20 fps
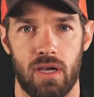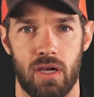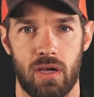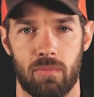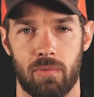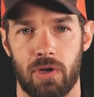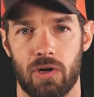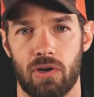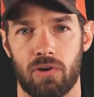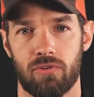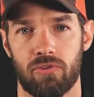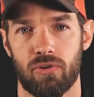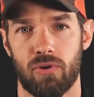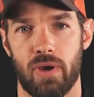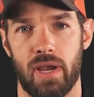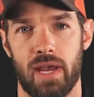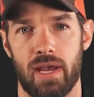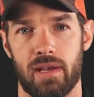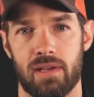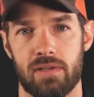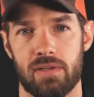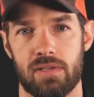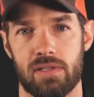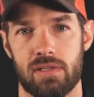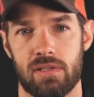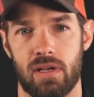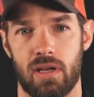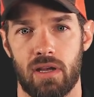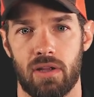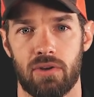It also
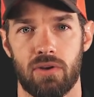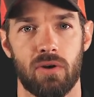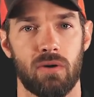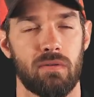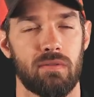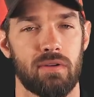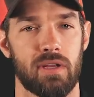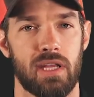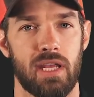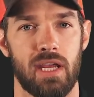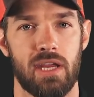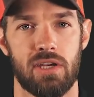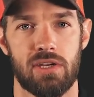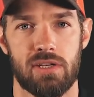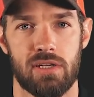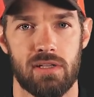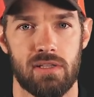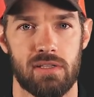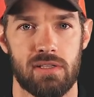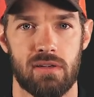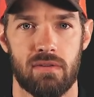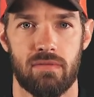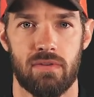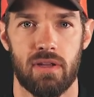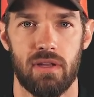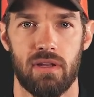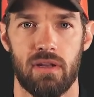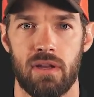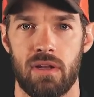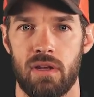has notifications if
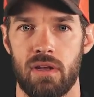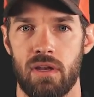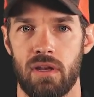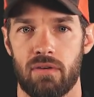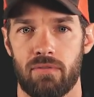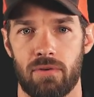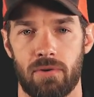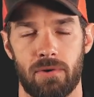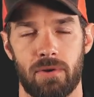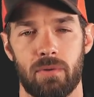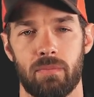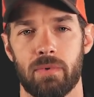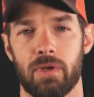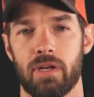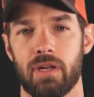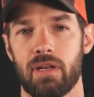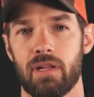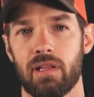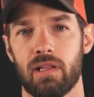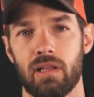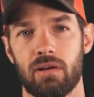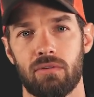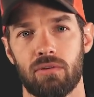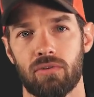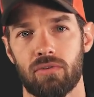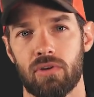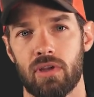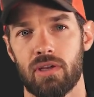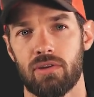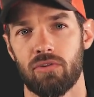your humidity
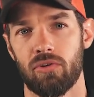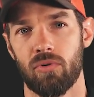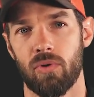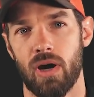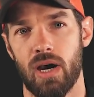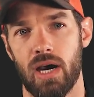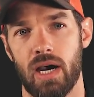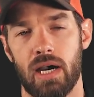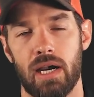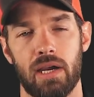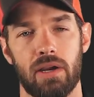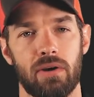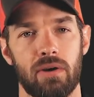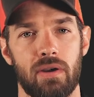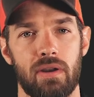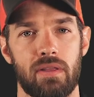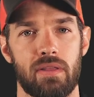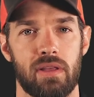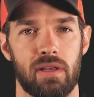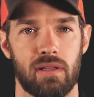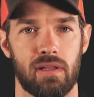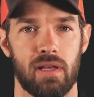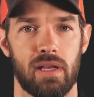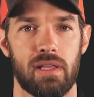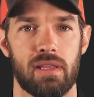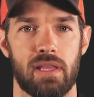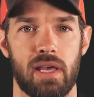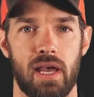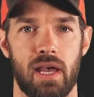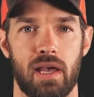levels get too high or anything
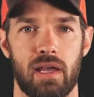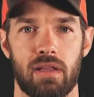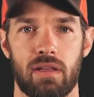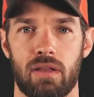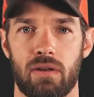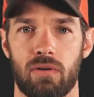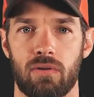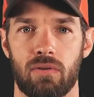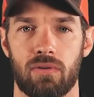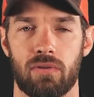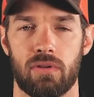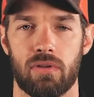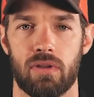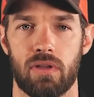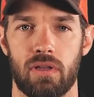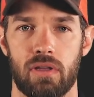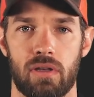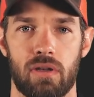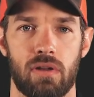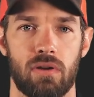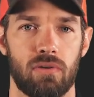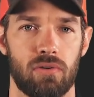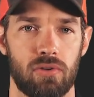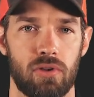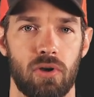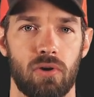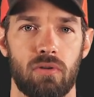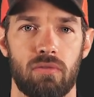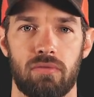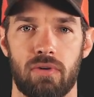like that. It'll
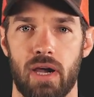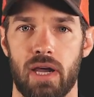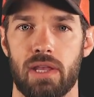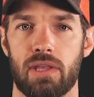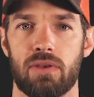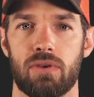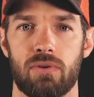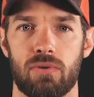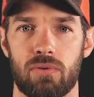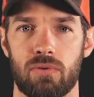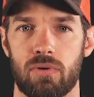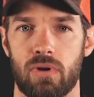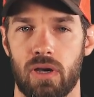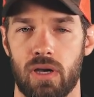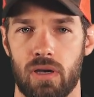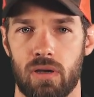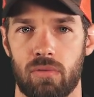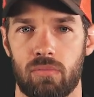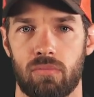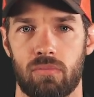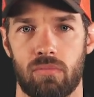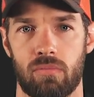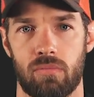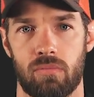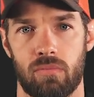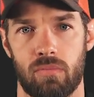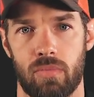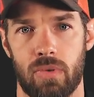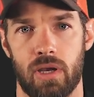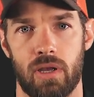notify you
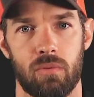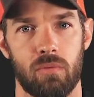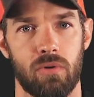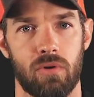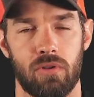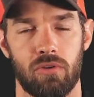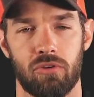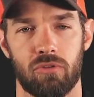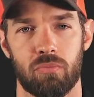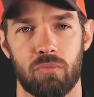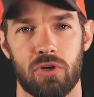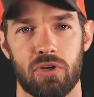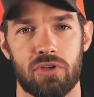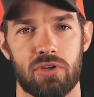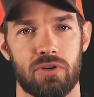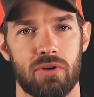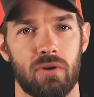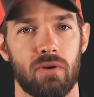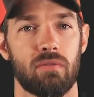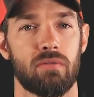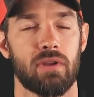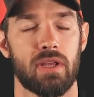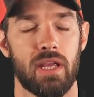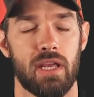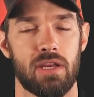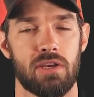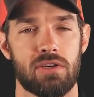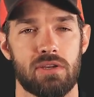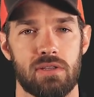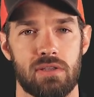by one of those push
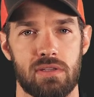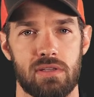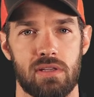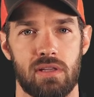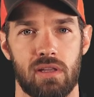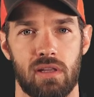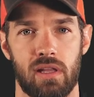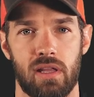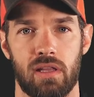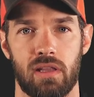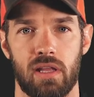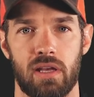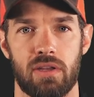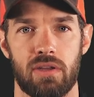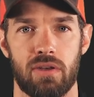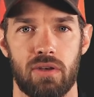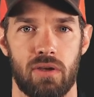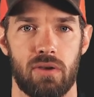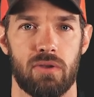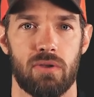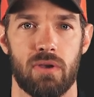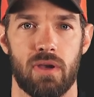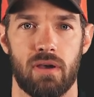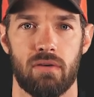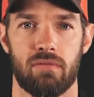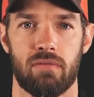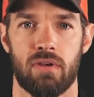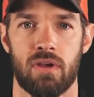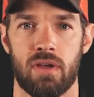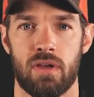notifications and let you know you
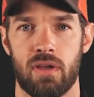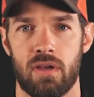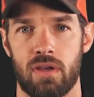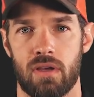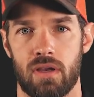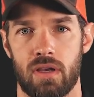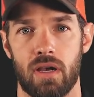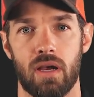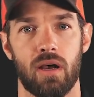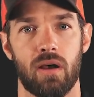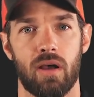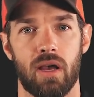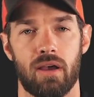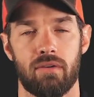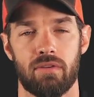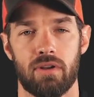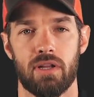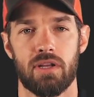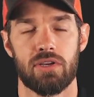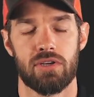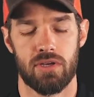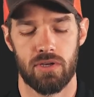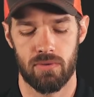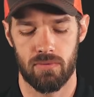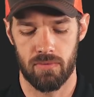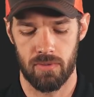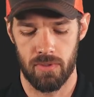have an issue.